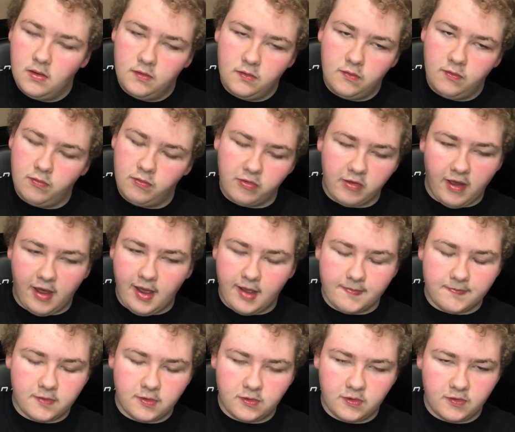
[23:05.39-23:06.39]
too
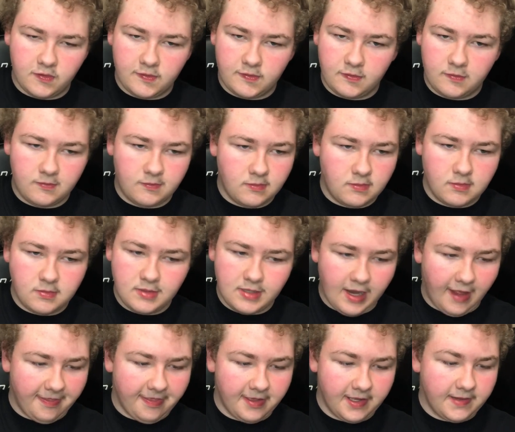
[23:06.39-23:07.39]
soft or just
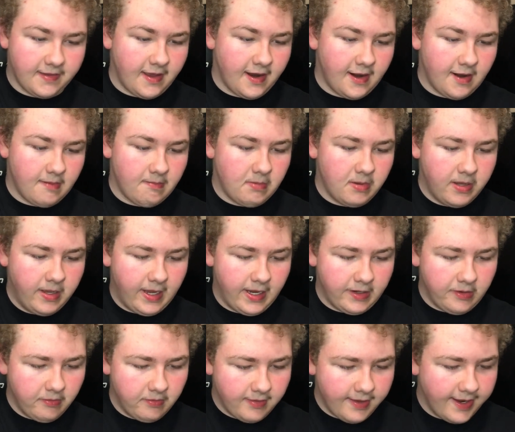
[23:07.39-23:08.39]
nothing there, but I
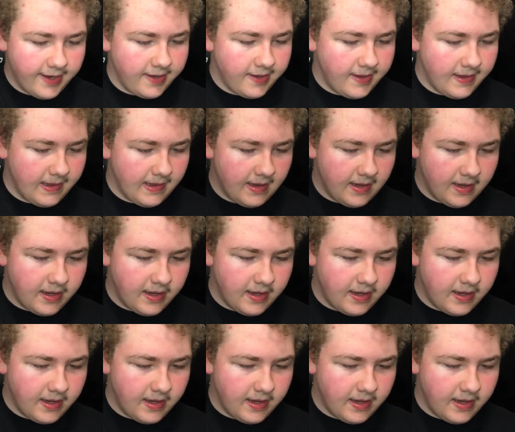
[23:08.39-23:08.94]
don't like it.